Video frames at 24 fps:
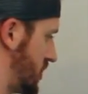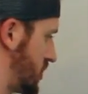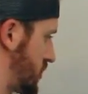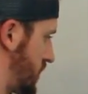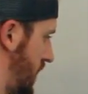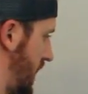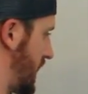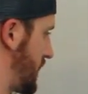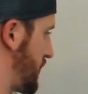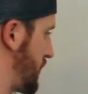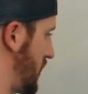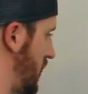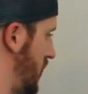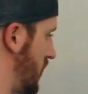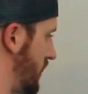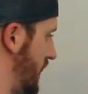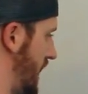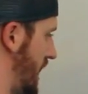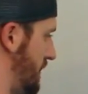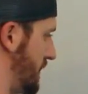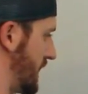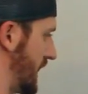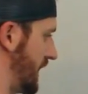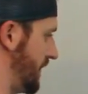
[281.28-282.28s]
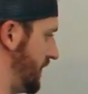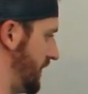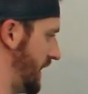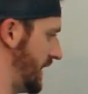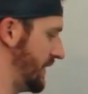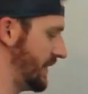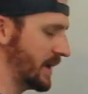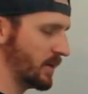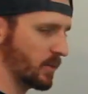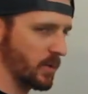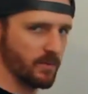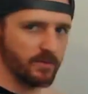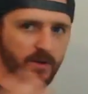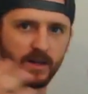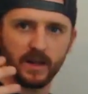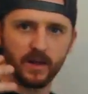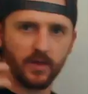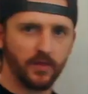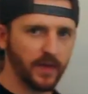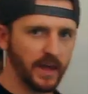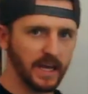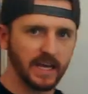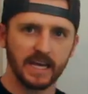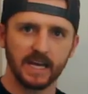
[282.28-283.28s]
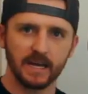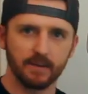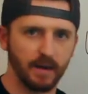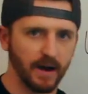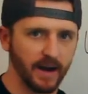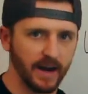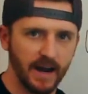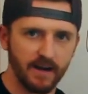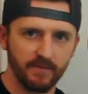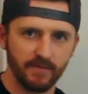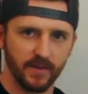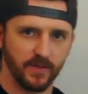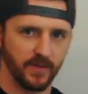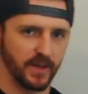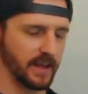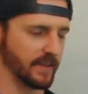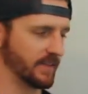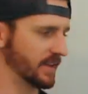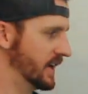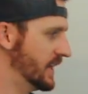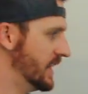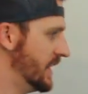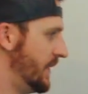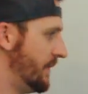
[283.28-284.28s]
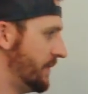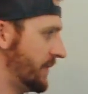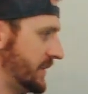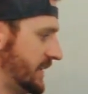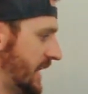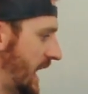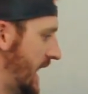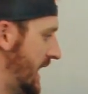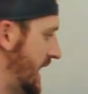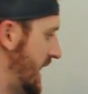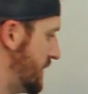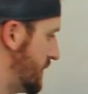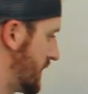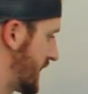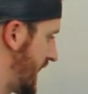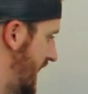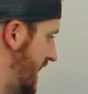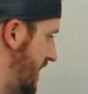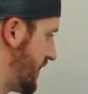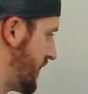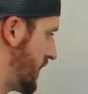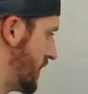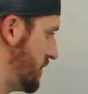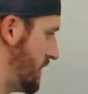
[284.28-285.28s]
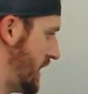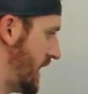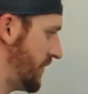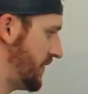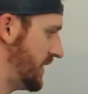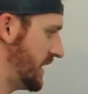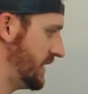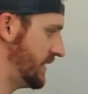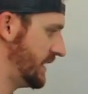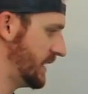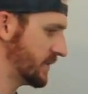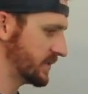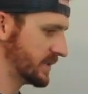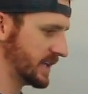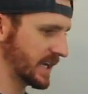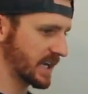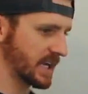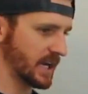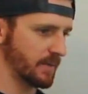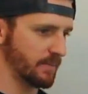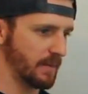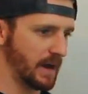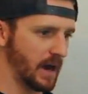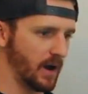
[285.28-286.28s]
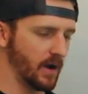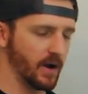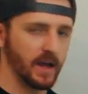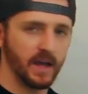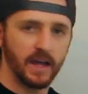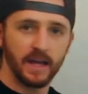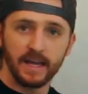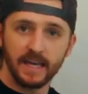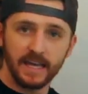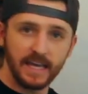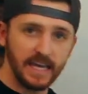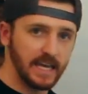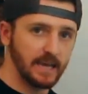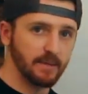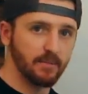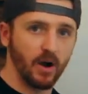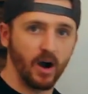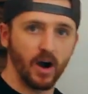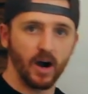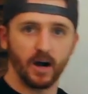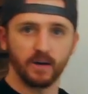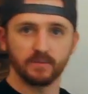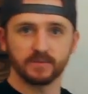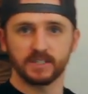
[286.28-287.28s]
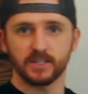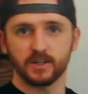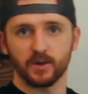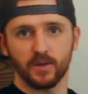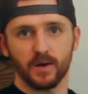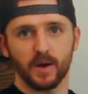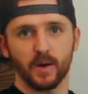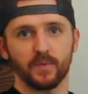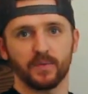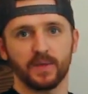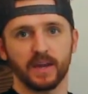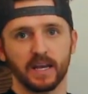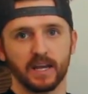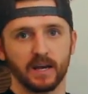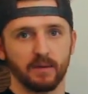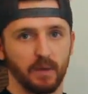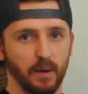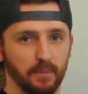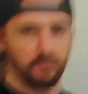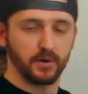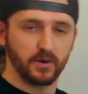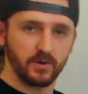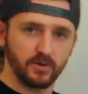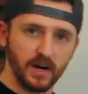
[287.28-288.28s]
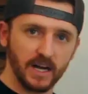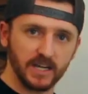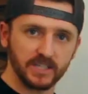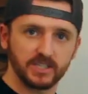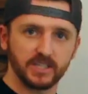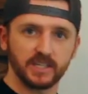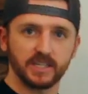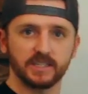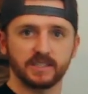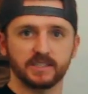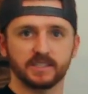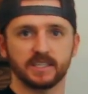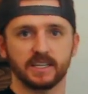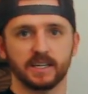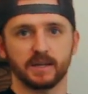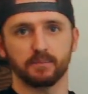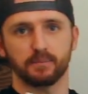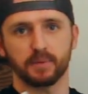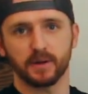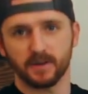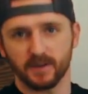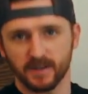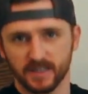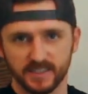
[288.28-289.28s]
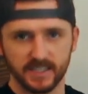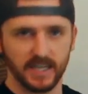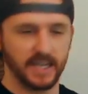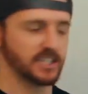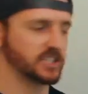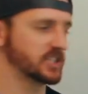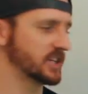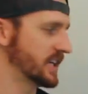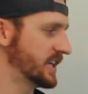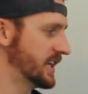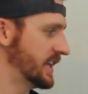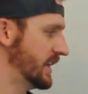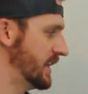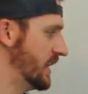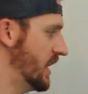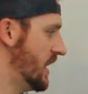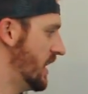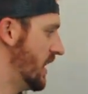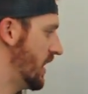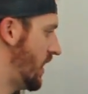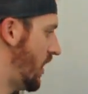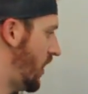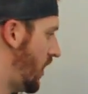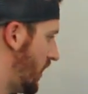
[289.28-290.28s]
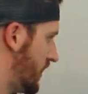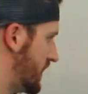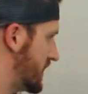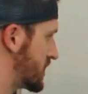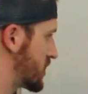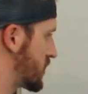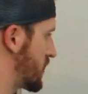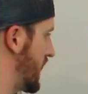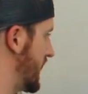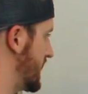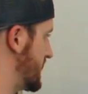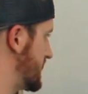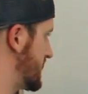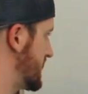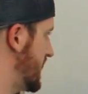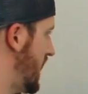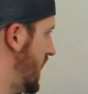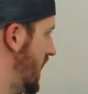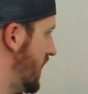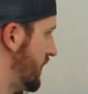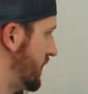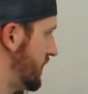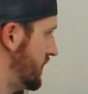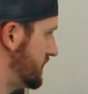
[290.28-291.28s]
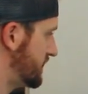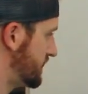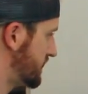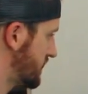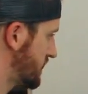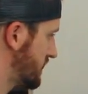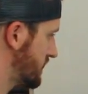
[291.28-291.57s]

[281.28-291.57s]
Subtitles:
strength programming, and they were really thinking about everything. The dynamic effort method, they were thinking about EMOM, they were thinking about progressions and periodization and all this great stuff.